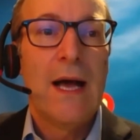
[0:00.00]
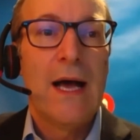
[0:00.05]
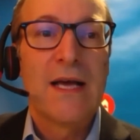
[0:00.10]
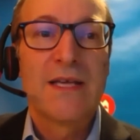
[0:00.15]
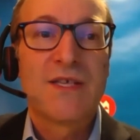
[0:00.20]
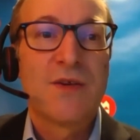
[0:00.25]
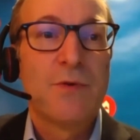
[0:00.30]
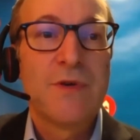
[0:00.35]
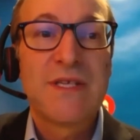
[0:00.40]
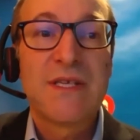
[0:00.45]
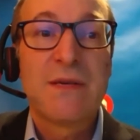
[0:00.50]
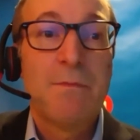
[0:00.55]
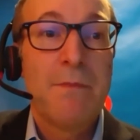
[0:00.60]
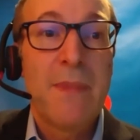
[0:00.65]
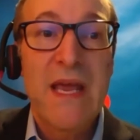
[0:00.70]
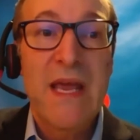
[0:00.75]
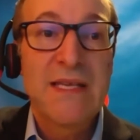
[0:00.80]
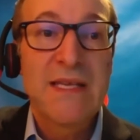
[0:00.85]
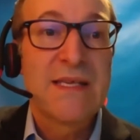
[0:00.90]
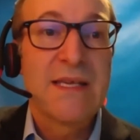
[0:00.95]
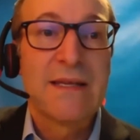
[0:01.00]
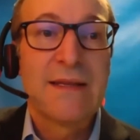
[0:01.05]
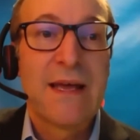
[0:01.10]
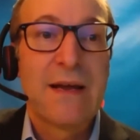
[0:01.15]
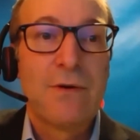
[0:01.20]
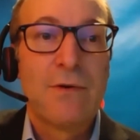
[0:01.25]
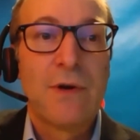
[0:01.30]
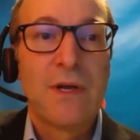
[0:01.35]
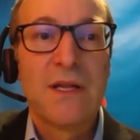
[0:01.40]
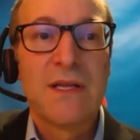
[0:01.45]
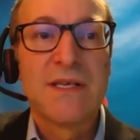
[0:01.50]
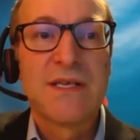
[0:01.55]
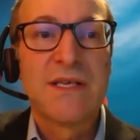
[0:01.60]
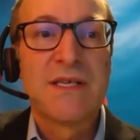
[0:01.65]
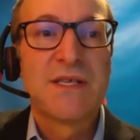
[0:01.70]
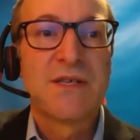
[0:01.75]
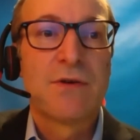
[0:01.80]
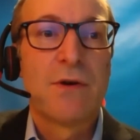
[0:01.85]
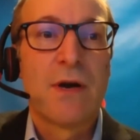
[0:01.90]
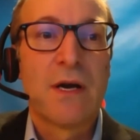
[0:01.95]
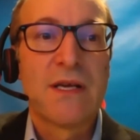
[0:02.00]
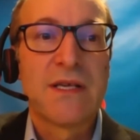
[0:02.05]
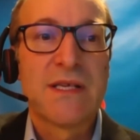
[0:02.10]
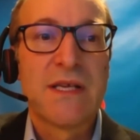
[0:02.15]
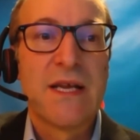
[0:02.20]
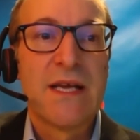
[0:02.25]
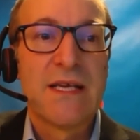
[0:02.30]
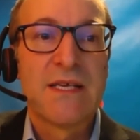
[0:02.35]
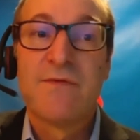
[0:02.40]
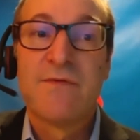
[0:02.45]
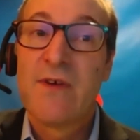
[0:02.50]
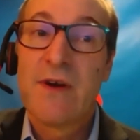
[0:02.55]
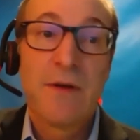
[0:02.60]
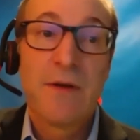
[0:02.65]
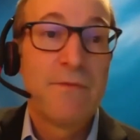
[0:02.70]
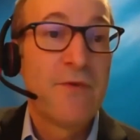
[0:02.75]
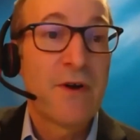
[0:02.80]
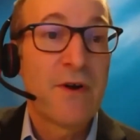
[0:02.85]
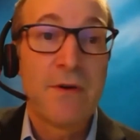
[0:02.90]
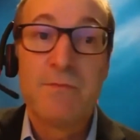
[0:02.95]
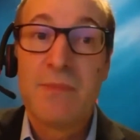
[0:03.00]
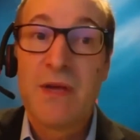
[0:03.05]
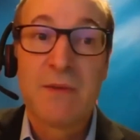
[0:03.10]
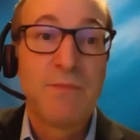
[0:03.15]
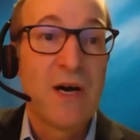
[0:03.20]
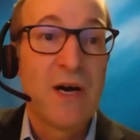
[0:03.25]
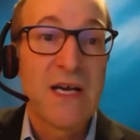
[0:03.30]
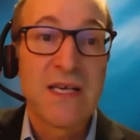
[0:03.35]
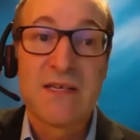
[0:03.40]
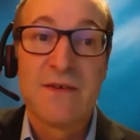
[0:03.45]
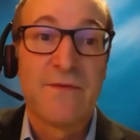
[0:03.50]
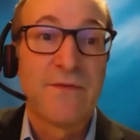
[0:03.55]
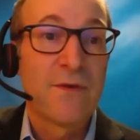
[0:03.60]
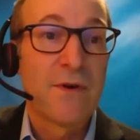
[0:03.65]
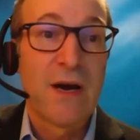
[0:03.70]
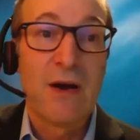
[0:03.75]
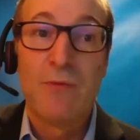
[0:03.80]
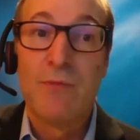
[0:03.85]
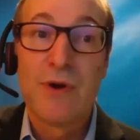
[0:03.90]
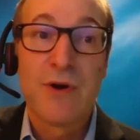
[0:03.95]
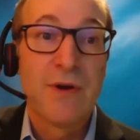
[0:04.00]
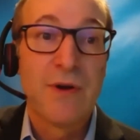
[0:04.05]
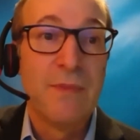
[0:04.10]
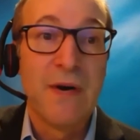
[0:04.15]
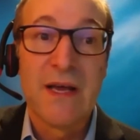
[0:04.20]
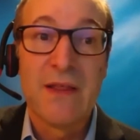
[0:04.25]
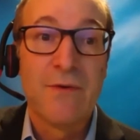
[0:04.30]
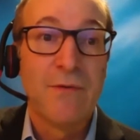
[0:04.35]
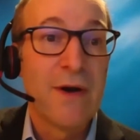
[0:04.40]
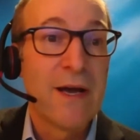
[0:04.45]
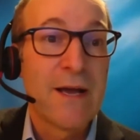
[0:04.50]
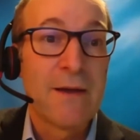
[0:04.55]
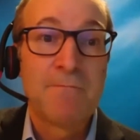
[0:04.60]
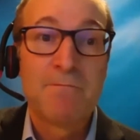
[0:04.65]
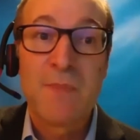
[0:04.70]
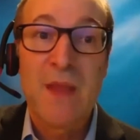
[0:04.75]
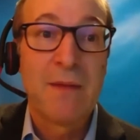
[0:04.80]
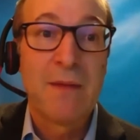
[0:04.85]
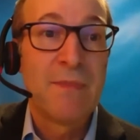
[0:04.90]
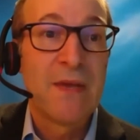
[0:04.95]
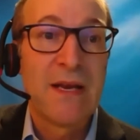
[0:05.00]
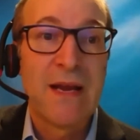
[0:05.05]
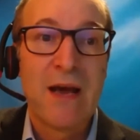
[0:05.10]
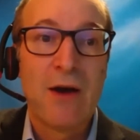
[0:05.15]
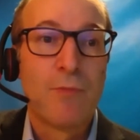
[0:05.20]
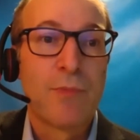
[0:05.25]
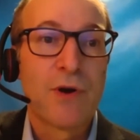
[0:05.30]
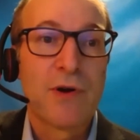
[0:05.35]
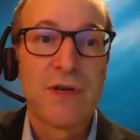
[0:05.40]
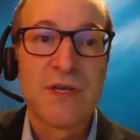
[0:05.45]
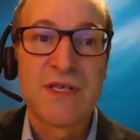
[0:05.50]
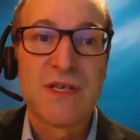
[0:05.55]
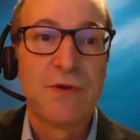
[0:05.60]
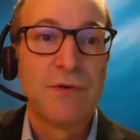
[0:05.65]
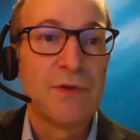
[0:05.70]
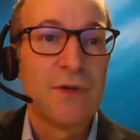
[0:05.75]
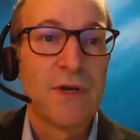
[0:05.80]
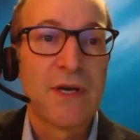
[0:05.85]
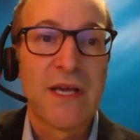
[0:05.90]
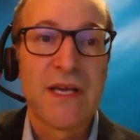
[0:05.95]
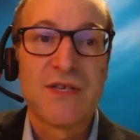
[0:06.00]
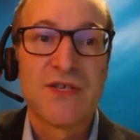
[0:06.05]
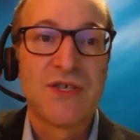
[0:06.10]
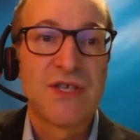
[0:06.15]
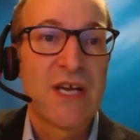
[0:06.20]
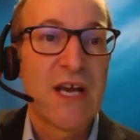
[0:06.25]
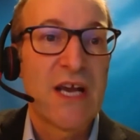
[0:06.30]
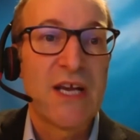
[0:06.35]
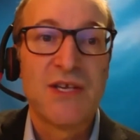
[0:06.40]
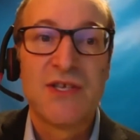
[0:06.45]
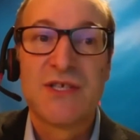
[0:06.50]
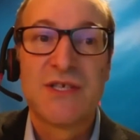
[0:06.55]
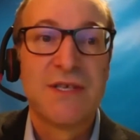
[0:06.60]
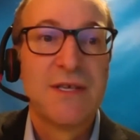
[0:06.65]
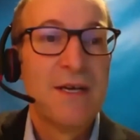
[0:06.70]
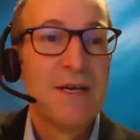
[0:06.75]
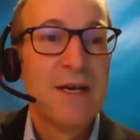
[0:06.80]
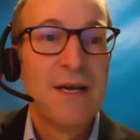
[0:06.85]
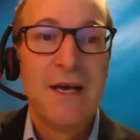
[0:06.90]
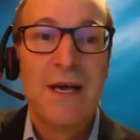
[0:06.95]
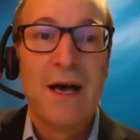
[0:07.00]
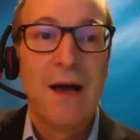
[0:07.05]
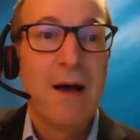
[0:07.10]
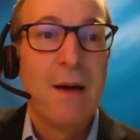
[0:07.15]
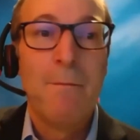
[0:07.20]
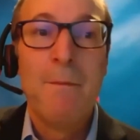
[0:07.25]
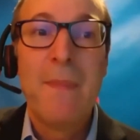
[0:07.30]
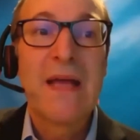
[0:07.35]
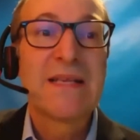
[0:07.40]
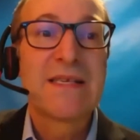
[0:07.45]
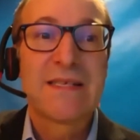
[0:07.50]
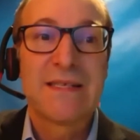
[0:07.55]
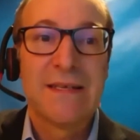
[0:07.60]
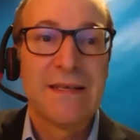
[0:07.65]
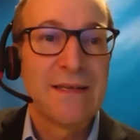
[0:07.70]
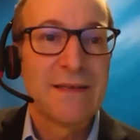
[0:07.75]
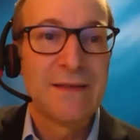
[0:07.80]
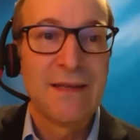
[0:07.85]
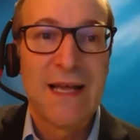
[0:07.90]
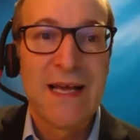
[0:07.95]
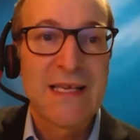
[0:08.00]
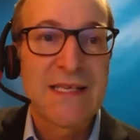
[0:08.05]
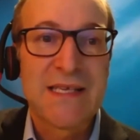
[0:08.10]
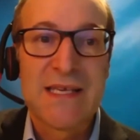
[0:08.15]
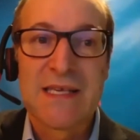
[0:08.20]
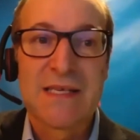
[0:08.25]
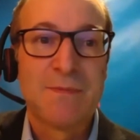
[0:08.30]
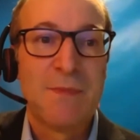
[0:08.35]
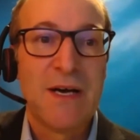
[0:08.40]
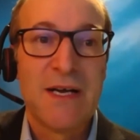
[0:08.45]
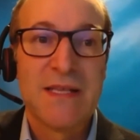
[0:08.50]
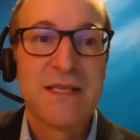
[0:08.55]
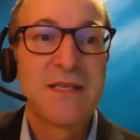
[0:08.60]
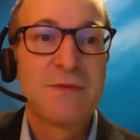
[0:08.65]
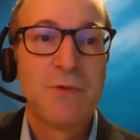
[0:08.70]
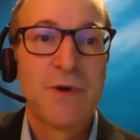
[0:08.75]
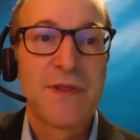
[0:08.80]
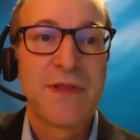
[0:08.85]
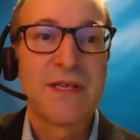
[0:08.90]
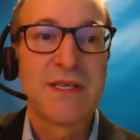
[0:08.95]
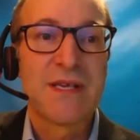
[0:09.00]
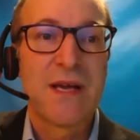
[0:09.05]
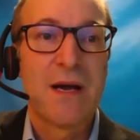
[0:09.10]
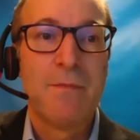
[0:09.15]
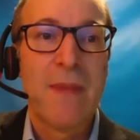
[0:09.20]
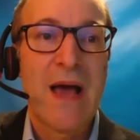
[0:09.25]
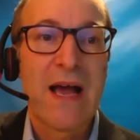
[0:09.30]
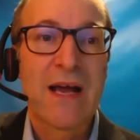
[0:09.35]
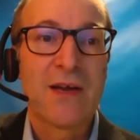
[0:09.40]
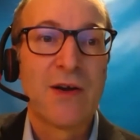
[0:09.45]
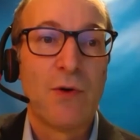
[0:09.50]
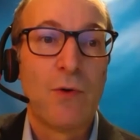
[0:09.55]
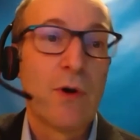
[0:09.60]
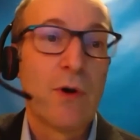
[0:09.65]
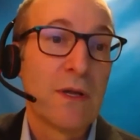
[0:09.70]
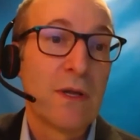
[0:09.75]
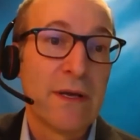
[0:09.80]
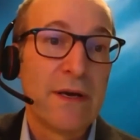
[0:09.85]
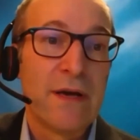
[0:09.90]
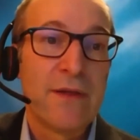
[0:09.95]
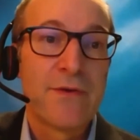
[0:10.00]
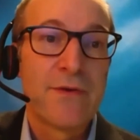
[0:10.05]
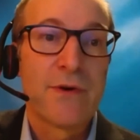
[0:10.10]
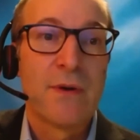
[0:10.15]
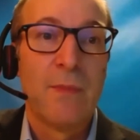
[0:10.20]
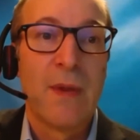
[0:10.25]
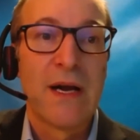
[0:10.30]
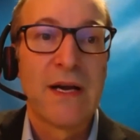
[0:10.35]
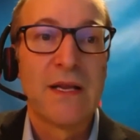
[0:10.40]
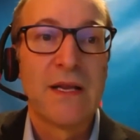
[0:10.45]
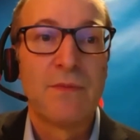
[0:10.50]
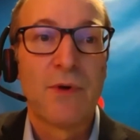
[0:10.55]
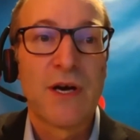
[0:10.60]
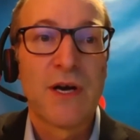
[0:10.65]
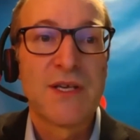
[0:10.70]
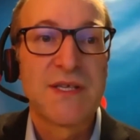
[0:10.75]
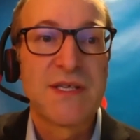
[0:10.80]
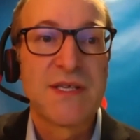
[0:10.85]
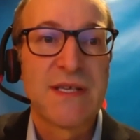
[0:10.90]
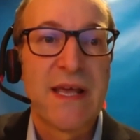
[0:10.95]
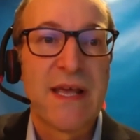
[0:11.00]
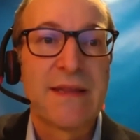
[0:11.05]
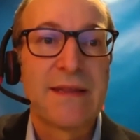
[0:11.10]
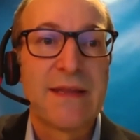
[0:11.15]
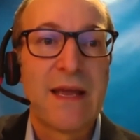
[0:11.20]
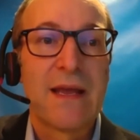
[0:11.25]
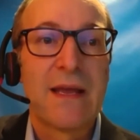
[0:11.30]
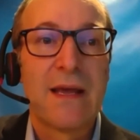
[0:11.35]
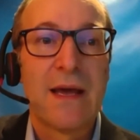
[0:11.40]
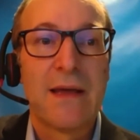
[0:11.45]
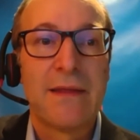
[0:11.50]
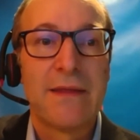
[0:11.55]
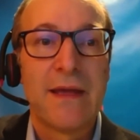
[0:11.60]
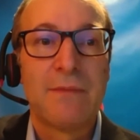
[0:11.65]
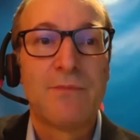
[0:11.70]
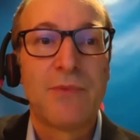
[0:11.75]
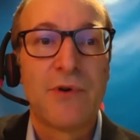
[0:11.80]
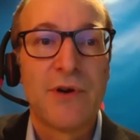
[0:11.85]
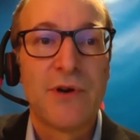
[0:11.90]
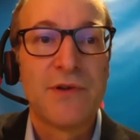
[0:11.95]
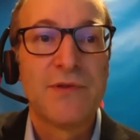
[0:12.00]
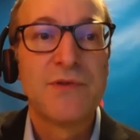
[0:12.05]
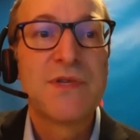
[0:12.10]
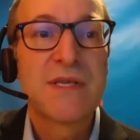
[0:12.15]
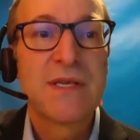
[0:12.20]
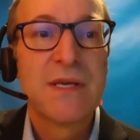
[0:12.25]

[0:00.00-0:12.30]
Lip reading: So it's amazing that oil is as strong as it is. Very, very big positive for Alberta, by the way. I mean, Alberta's outlook has changed immensely in the last 6 months with this comeback in oil and other commodity prices that they produce.